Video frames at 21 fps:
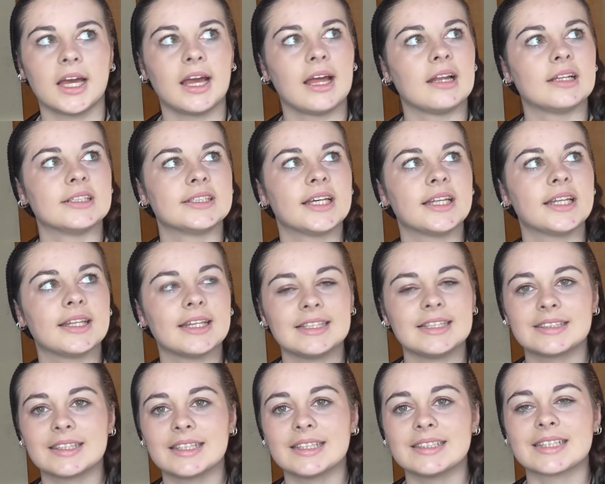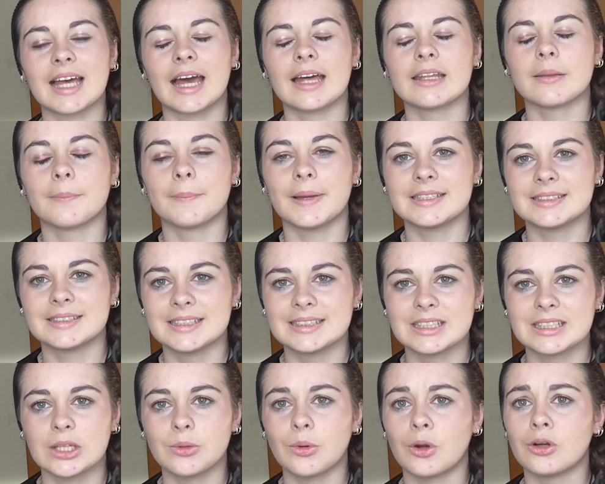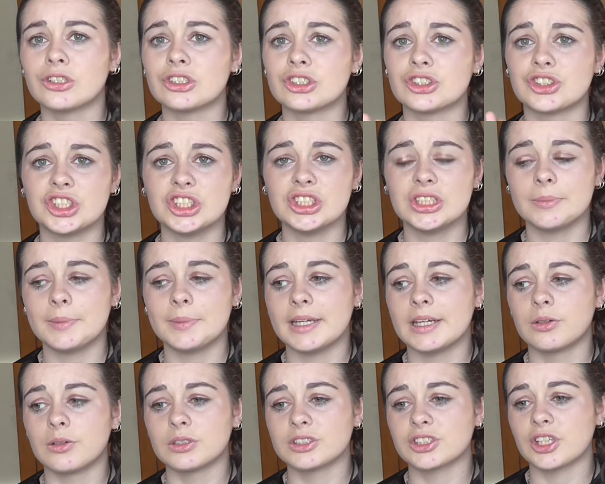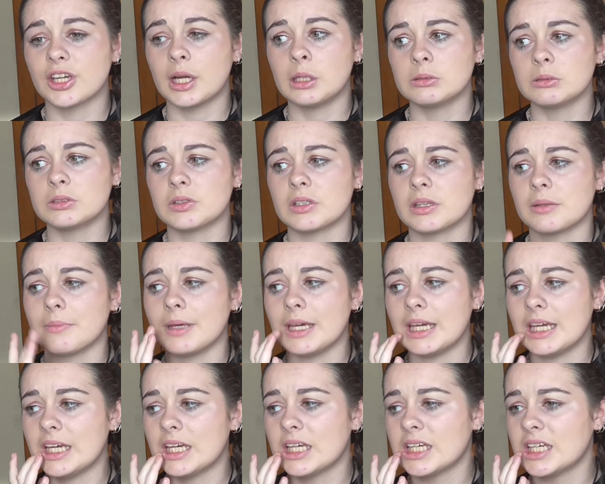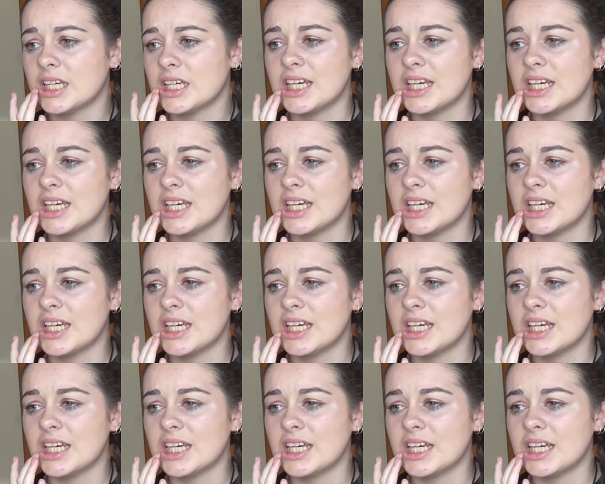and these things are the best things in the world. Ginger beer also helped with me.